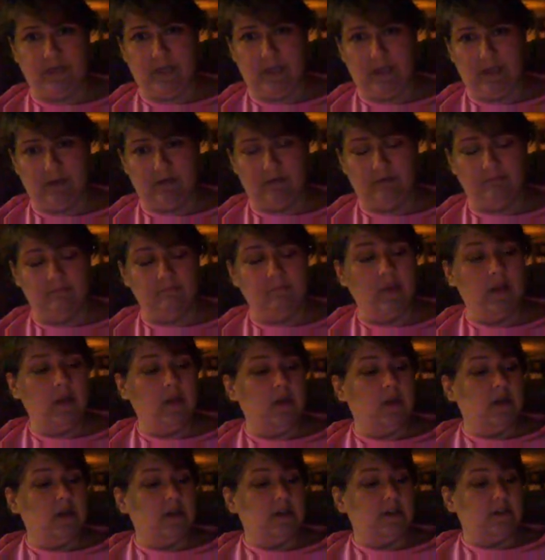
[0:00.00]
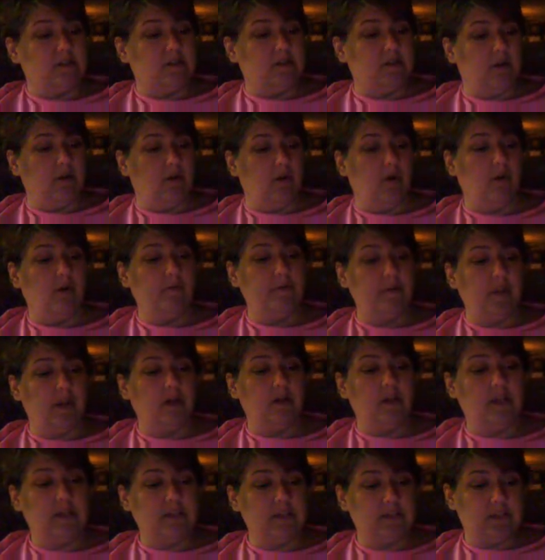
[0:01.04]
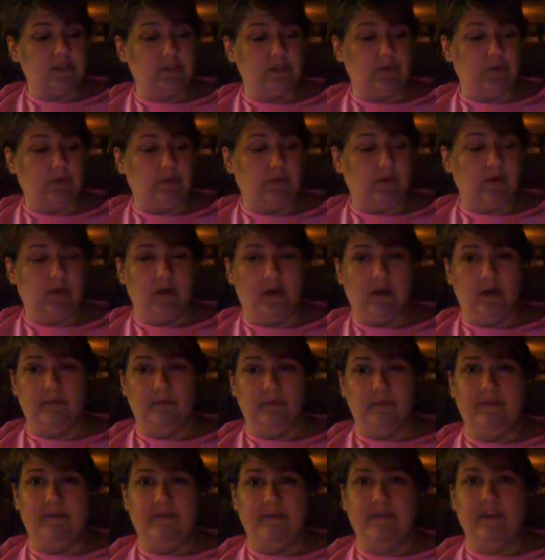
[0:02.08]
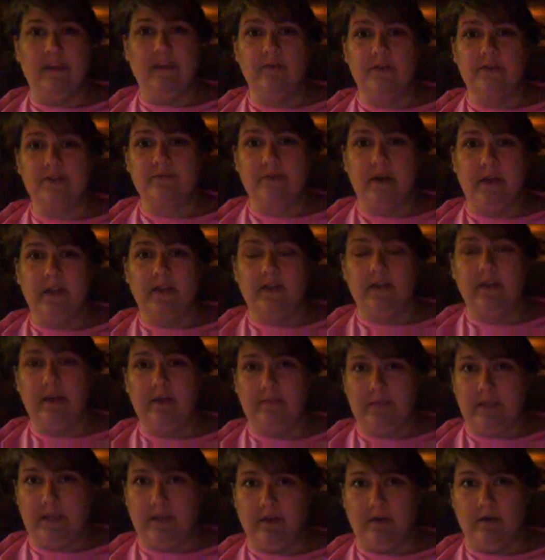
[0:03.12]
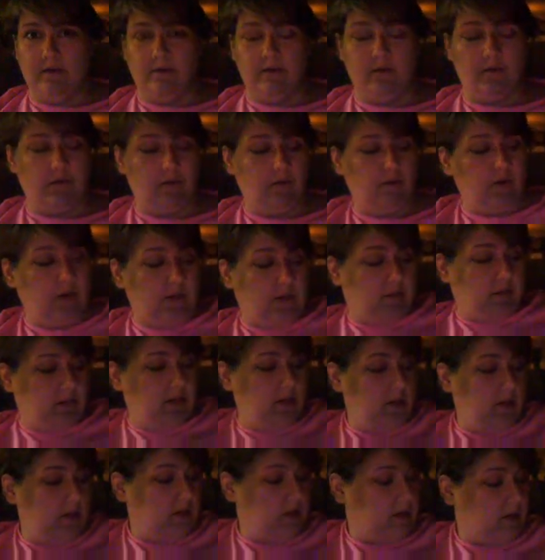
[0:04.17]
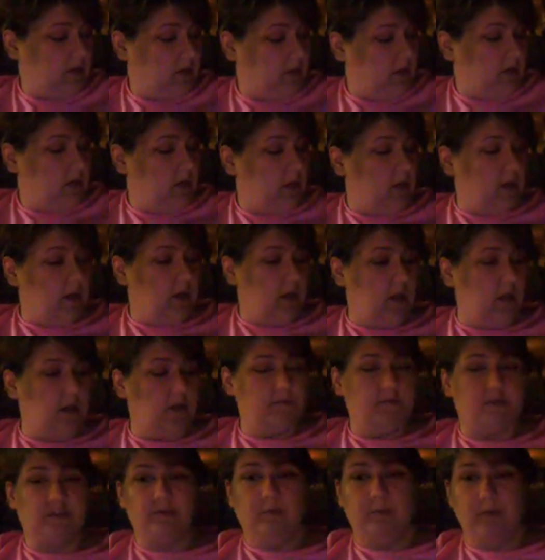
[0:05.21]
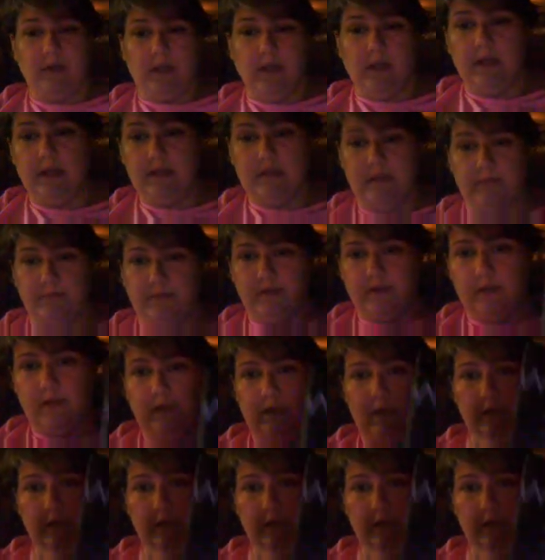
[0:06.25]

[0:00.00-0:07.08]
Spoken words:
I can't read it because it's due back to the library on Thursday, and there's no way I'd